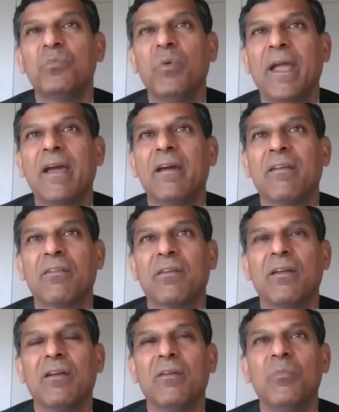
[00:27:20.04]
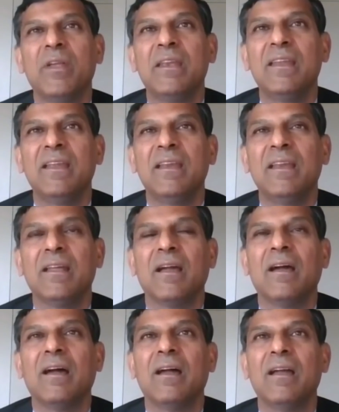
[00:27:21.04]
where we need,
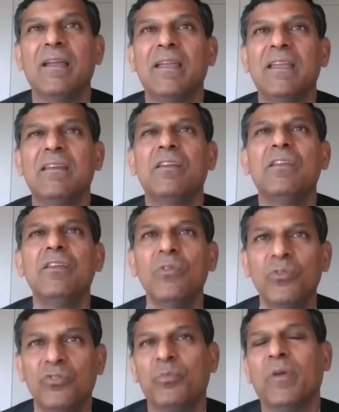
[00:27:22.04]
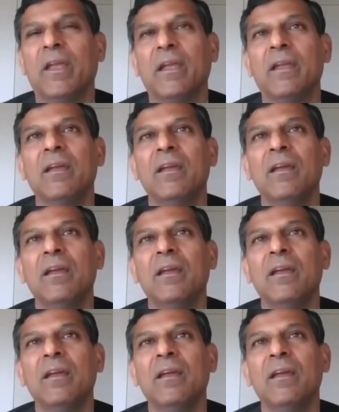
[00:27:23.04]
in a huge way,